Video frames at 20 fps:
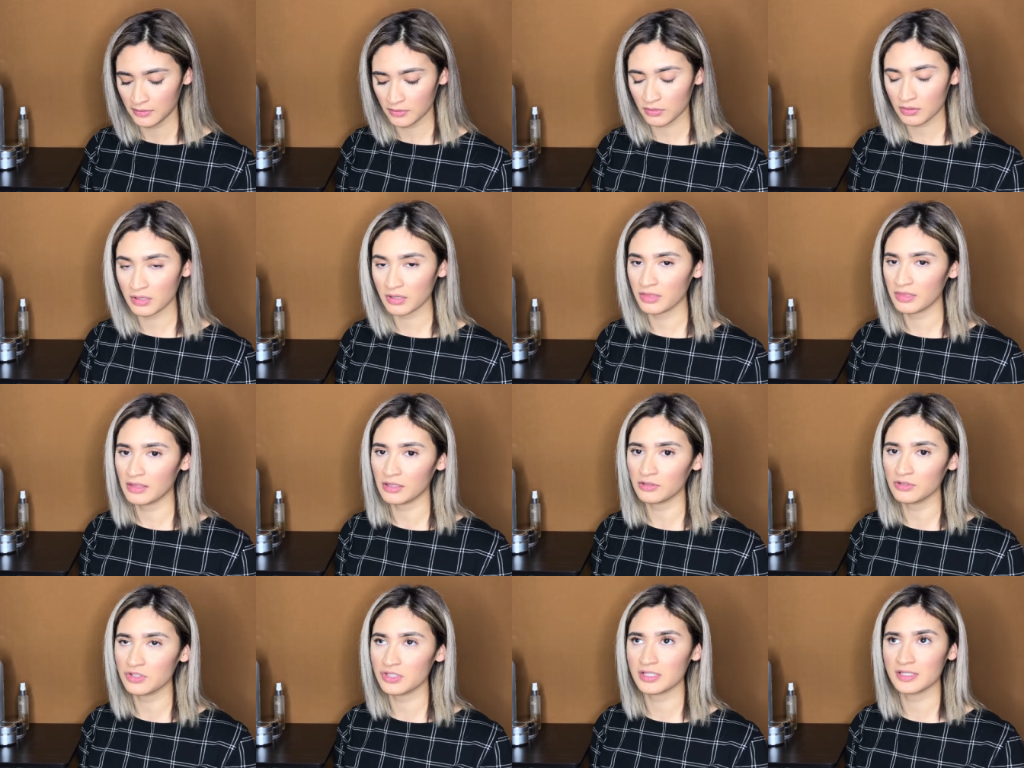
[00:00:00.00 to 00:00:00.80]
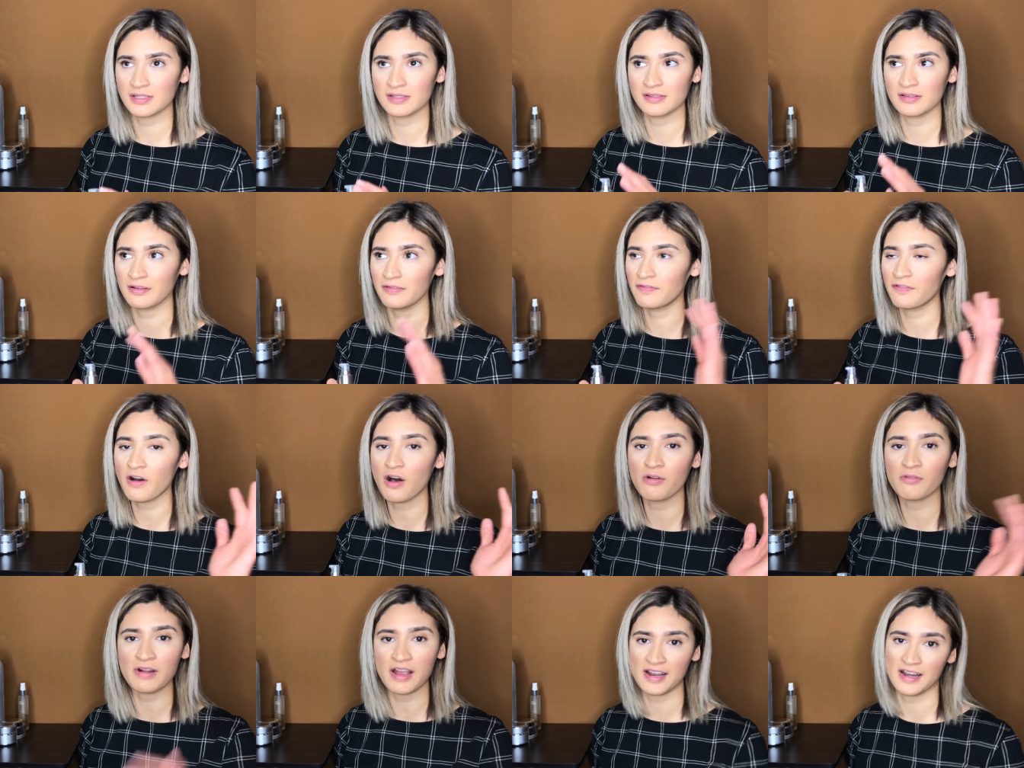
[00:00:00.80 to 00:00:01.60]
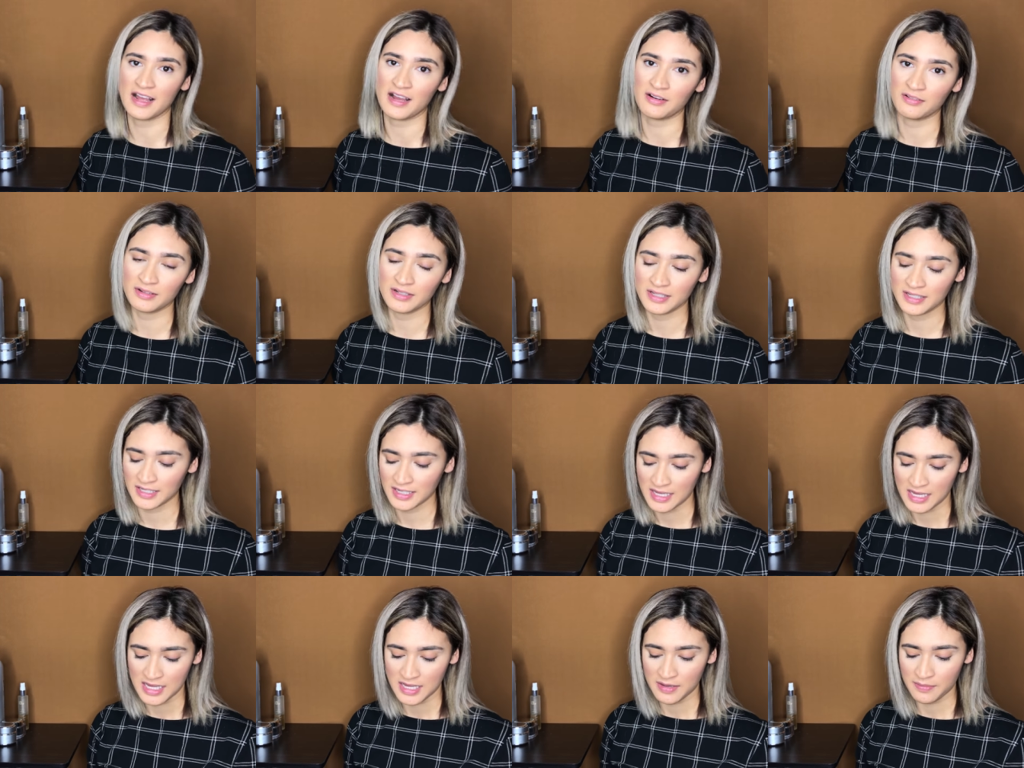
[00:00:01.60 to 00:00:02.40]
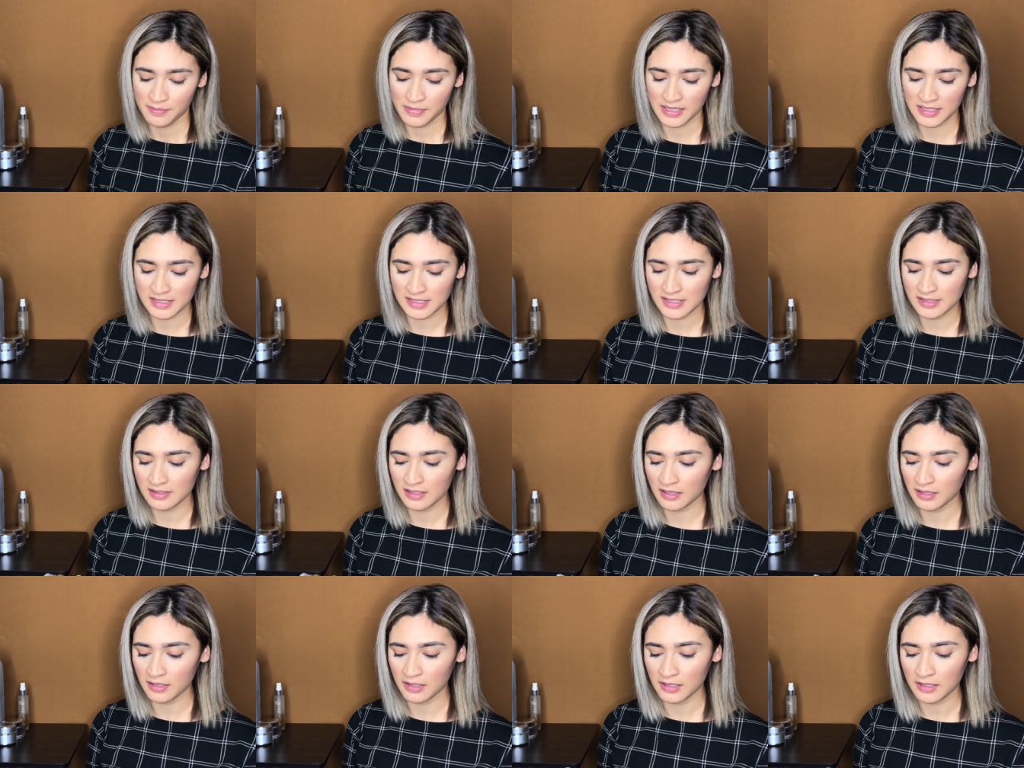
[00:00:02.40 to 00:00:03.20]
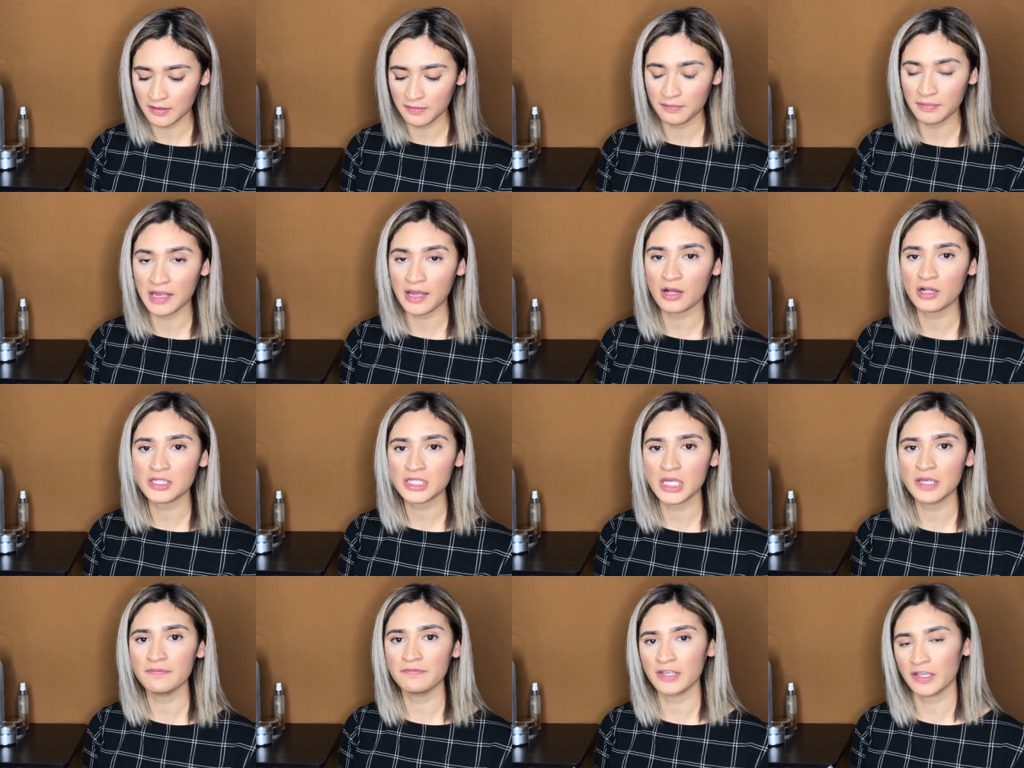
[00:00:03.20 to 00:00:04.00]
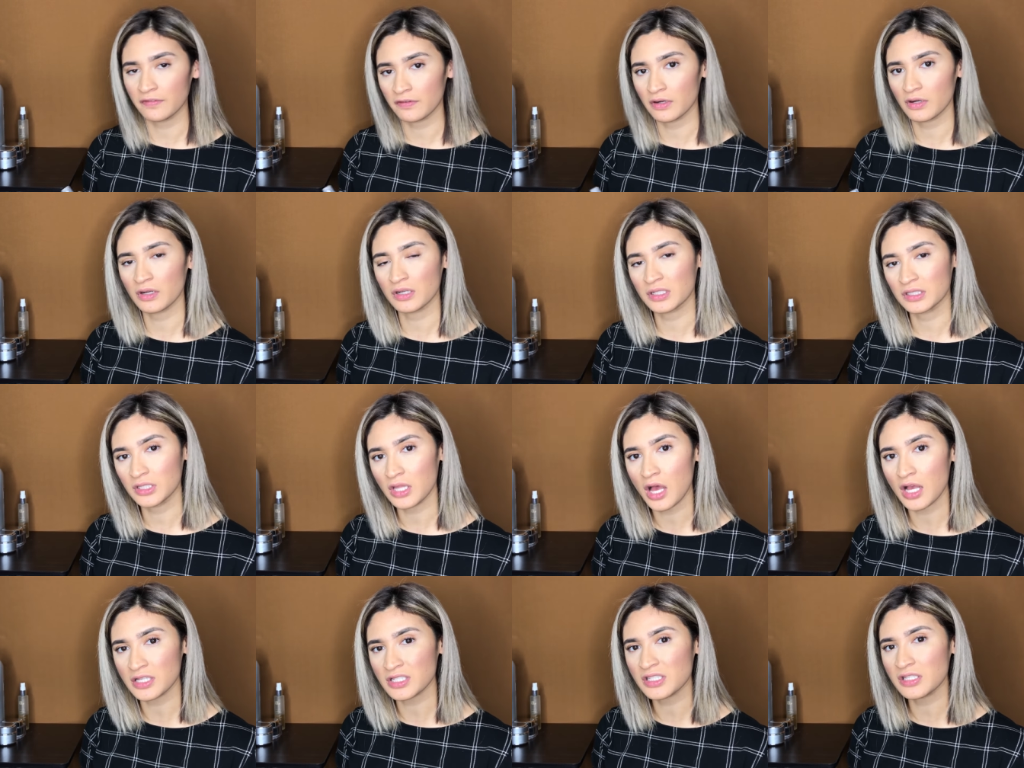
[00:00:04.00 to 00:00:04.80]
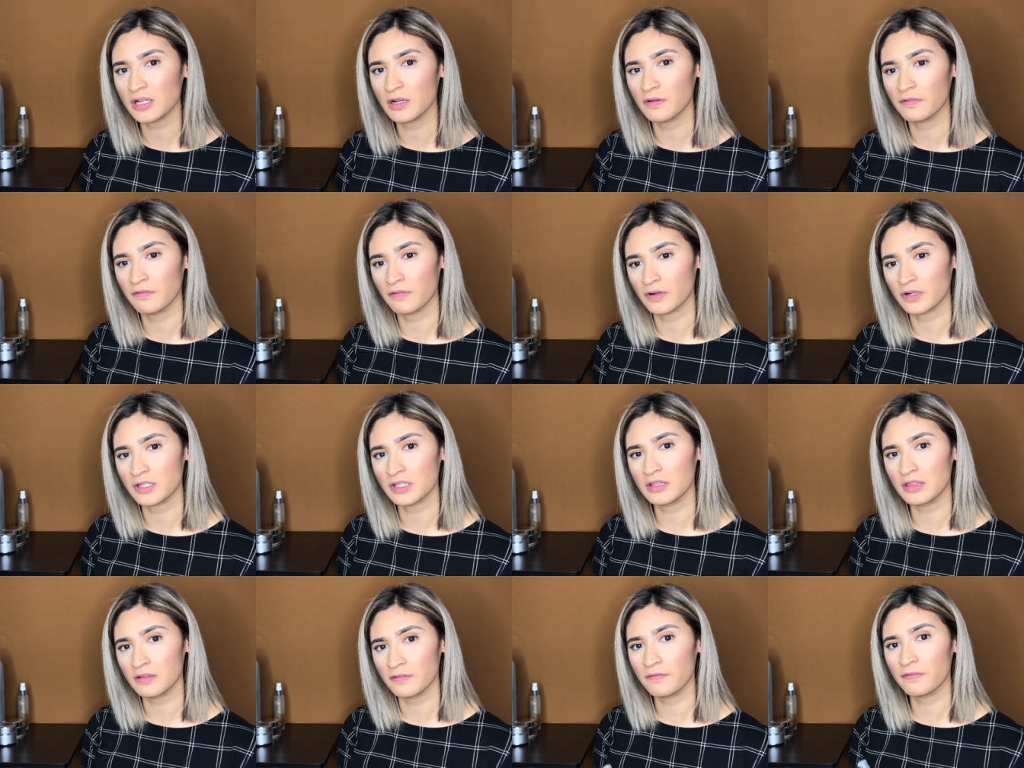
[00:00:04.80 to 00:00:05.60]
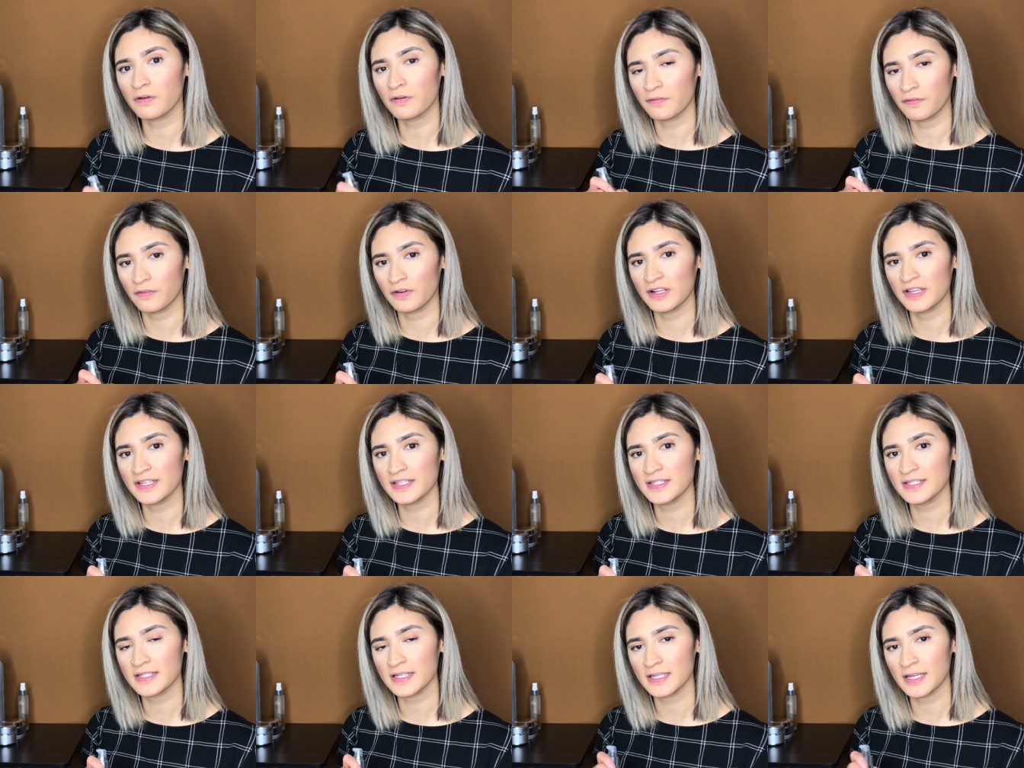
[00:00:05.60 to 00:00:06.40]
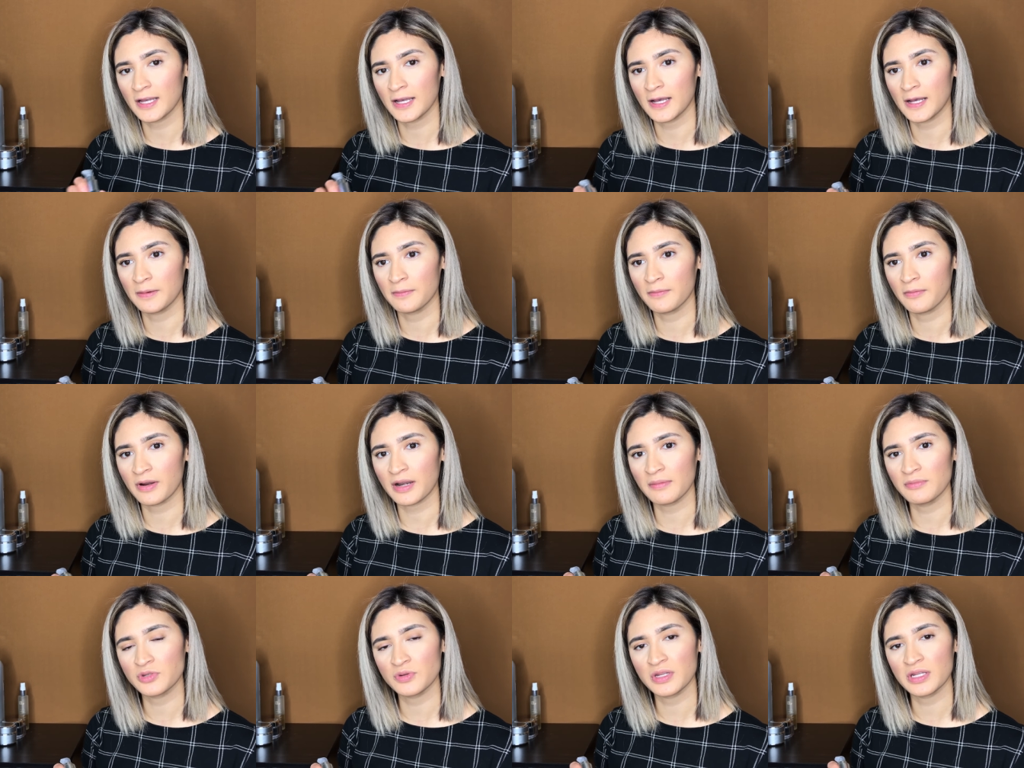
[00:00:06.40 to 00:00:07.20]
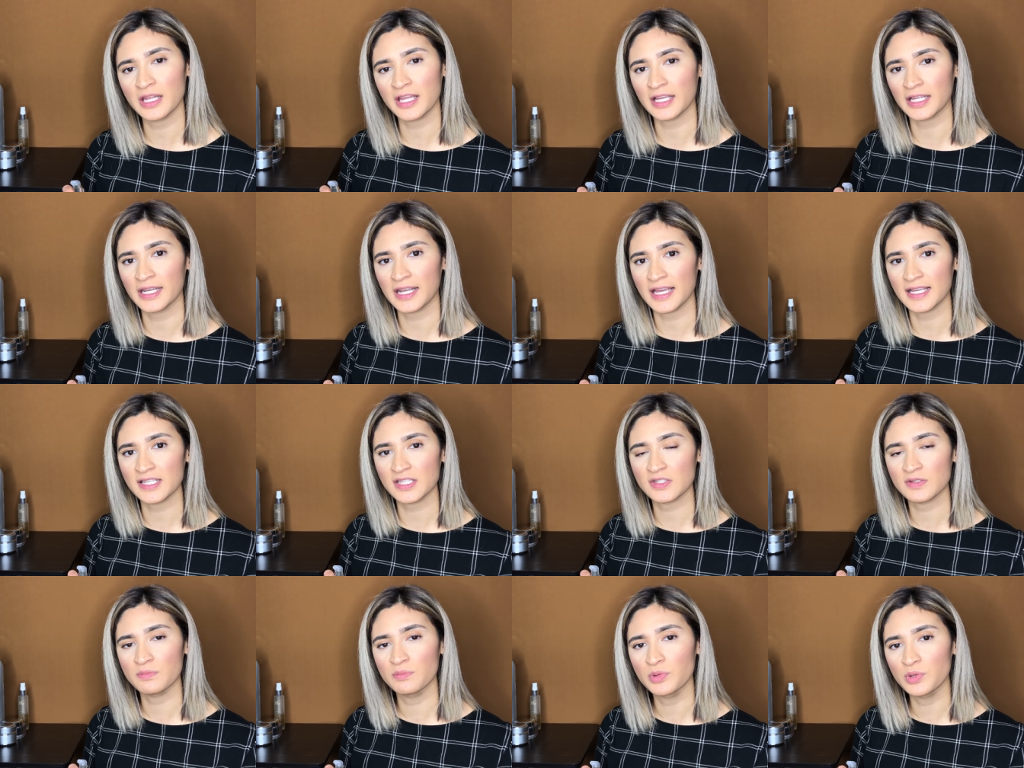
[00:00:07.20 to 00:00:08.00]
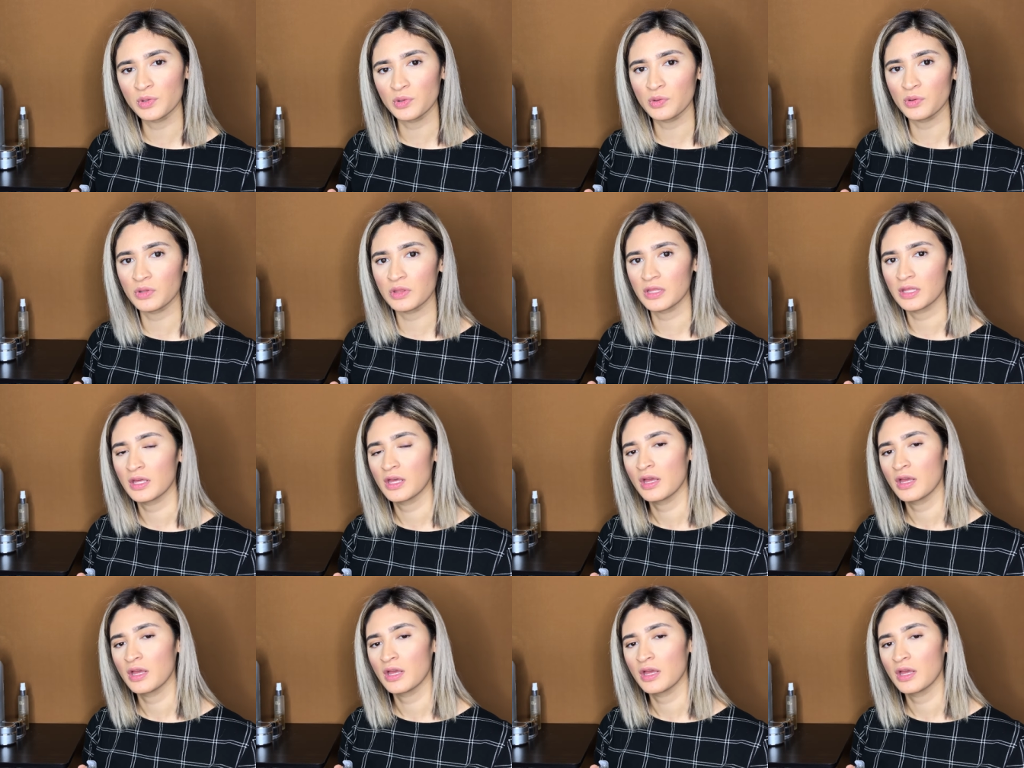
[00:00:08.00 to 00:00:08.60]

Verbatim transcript: Or they'll just fall right out. My, uh, my all-time favorite gloss though for, for frizz um, when I'm doing like a nice smooth